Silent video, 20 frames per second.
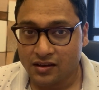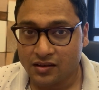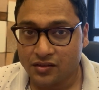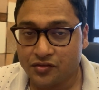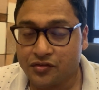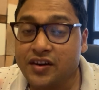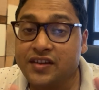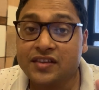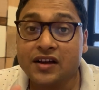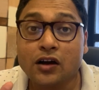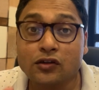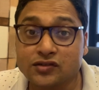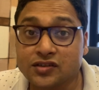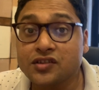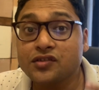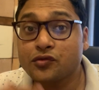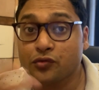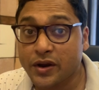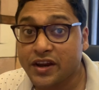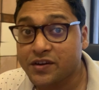
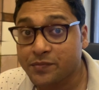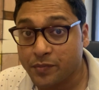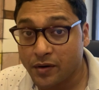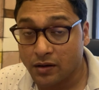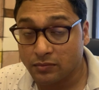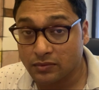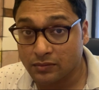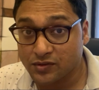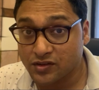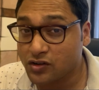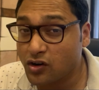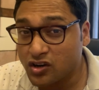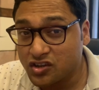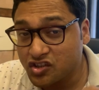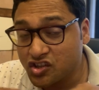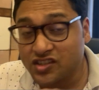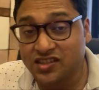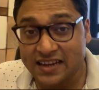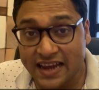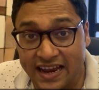3,000 great problems, not
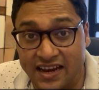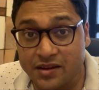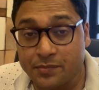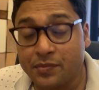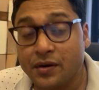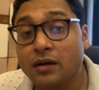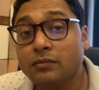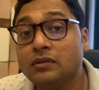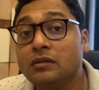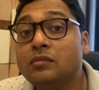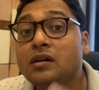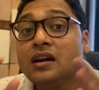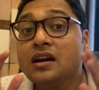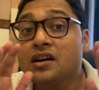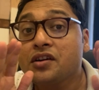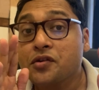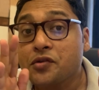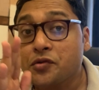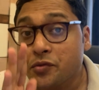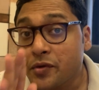just any problem,
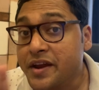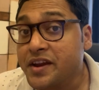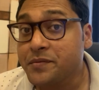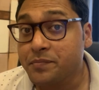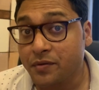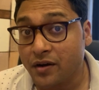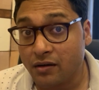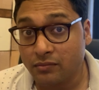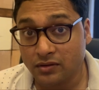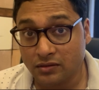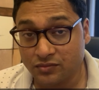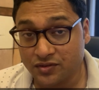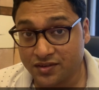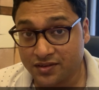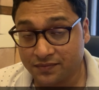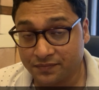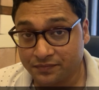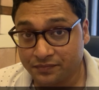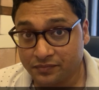great problems.